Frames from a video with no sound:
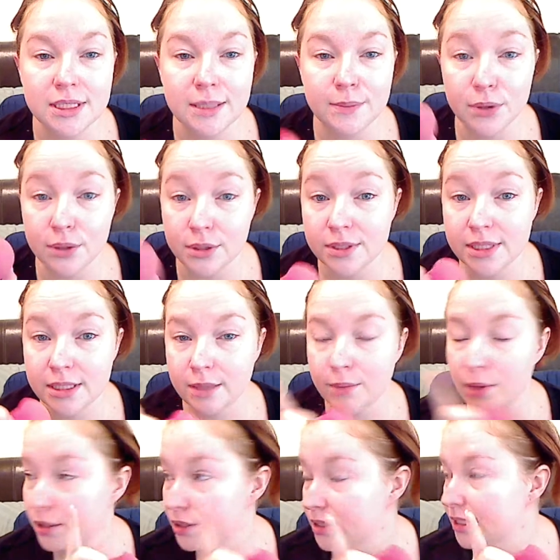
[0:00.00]
I'm not using
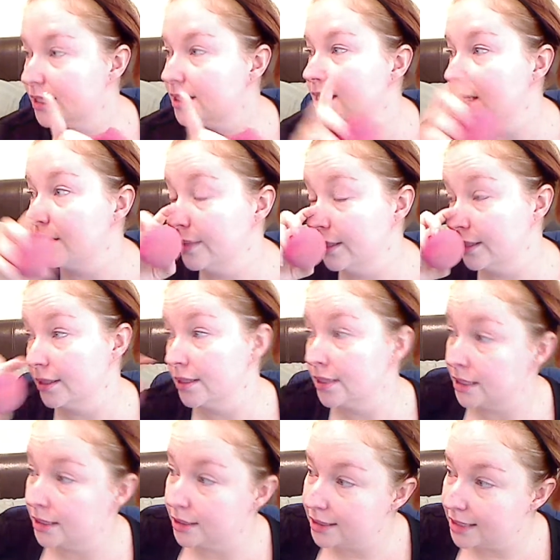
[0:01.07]
it today because
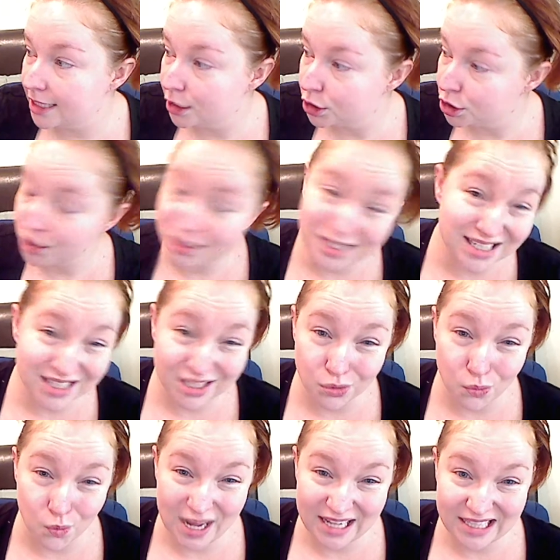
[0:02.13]
it is actually still
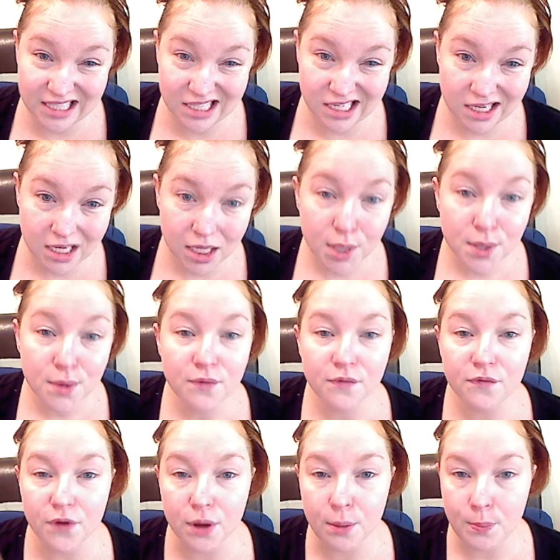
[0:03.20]
wet
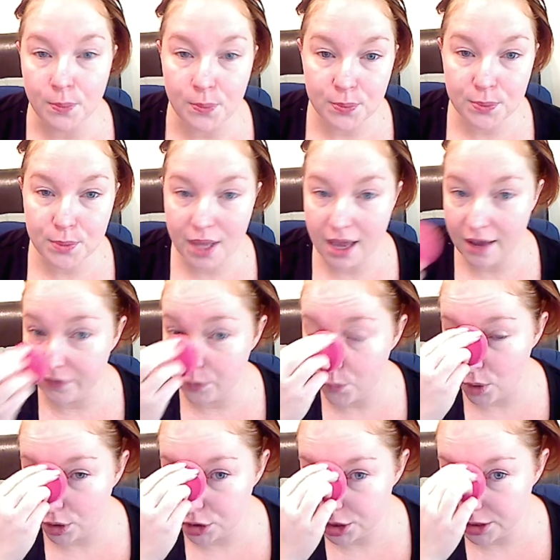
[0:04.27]
from having
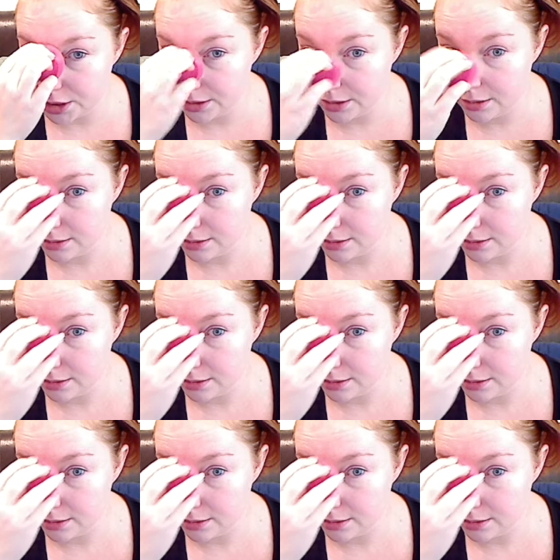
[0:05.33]
washed it.